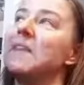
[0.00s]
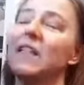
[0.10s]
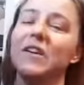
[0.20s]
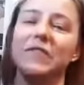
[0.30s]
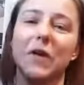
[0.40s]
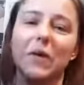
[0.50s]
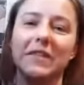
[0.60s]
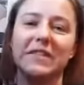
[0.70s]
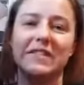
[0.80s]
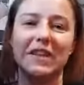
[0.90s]
I look
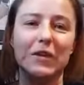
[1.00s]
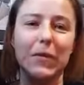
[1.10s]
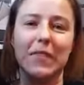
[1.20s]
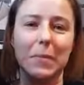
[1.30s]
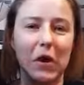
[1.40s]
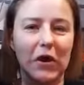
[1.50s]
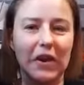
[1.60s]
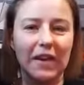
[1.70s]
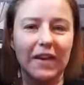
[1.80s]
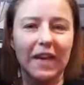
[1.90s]
forward to seeing you at the
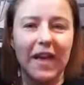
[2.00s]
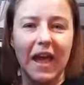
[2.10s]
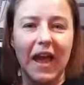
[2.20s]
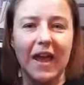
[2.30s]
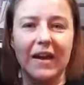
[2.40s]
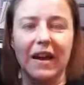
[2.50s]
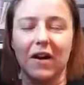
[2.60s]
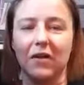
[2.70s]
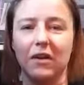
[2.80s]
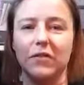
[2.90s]
market, and
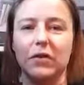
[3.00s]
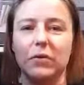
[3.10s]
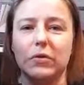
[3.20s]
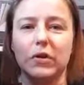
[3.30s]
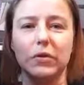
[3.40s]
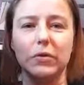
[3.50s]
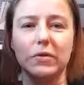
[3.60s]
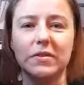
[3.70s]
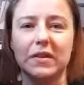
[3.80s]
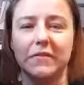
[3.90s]
I'll give you
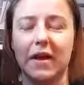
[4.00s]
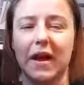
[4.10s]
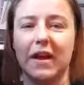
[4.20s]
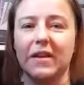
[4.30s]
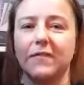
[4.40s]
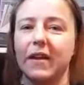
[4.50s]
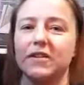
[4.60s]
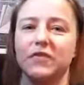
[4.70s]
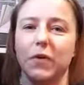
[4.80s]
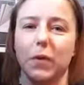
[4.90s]
news if I
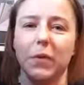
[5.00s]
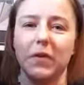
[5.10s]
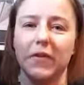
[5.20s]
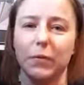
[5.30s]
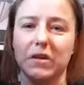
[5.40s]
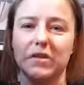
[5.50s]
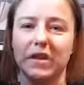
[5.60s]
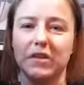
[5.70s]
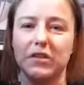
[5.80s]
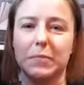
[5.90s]
advance forward on the
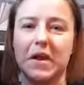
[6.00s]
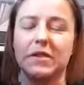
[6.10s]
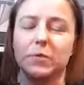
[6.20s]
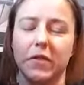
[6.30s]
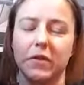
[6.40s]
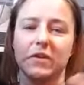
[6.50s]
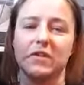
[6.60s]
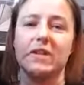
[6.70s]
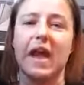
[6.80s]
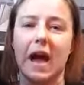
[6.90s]
retail space, whether
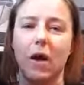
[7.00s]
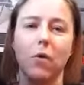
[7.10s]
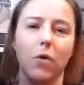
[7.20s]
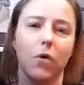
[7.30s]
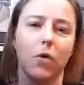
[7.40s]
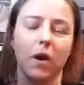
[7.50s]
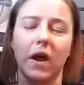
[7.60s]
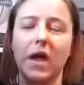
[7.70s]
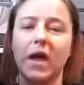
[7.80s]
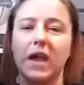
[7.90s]
it's now
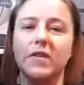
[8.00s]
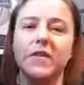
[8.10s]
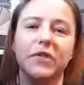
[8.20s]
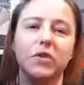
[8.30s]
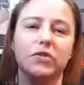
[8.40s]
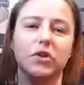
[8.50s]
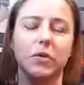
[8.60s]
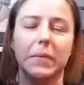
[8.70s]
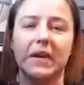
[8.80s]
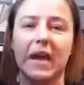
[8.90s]
or in the
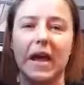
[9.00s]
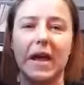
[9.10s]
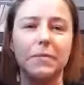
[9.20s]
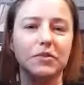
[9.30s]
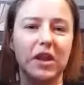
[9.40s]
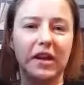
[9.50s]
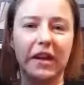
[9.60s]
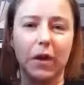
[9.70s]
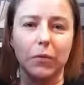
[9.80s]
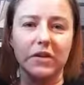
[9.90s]
future. But I am
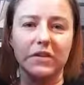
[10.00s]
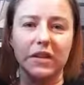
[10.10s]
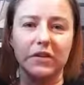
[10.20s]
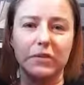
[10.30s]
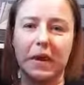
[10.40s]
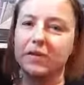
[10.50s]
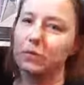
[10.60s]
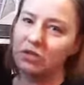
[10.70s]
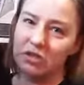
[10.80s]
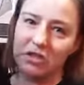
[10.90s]
checking out retail
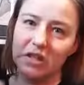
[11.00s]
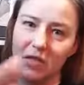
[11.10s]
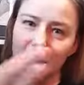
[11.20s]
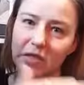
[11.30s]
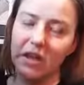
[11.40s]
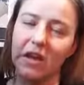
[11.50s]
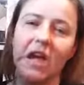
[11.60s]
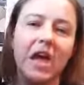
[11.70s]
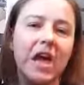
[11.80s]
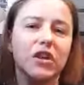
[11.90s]
space, which is another
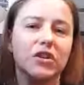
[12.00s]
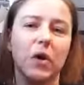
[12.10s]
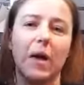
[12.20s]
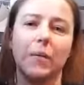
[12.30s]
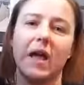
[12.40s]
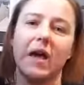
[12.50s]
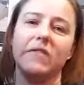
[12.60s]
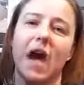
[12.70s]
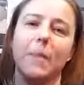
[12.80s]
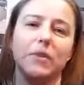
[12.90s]
thing, so I would
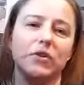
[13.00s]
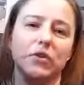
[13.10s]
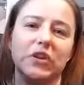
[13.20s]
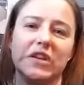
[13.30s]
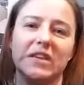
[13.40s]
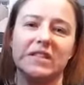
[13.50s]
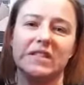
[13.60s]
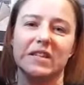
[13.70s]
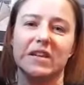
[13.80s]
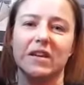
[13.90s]
have the opportunity to
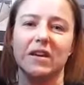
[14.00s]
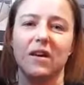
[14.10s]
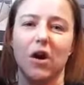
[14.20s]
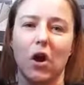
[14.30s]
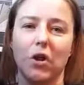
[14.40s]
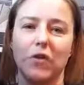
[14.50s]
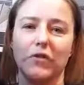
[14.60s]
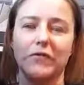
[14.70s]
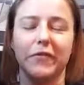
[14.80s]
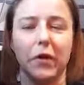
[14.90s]
see all
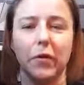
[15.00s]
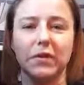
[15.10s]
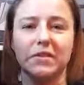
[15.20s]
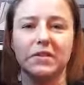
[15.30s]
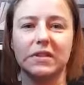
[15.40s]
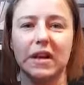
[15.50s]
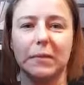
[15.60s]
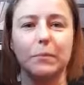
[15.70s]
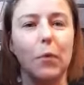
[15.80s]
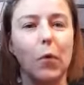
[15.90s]
of you folks
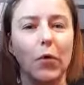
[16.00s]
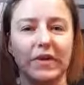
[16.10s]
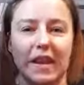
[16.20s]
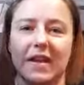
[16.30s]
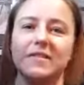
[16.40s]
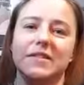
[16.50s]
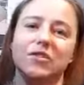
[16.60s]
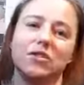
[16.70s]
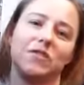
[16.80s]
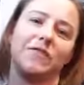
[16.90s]
more days
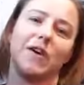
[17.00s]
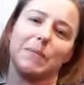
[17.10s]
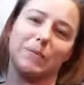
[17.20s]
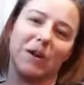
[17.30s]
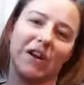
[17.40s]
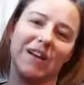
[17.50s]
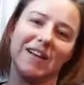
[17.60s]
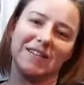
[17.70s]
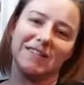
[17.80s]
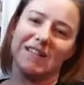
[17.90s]
than just the farmers
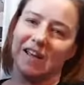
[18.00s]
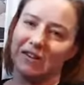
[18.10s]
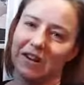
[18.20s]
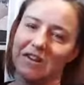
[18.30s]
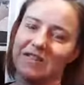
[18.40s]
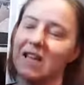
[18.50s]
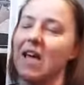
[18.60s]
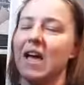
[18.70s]
market on Saturdays.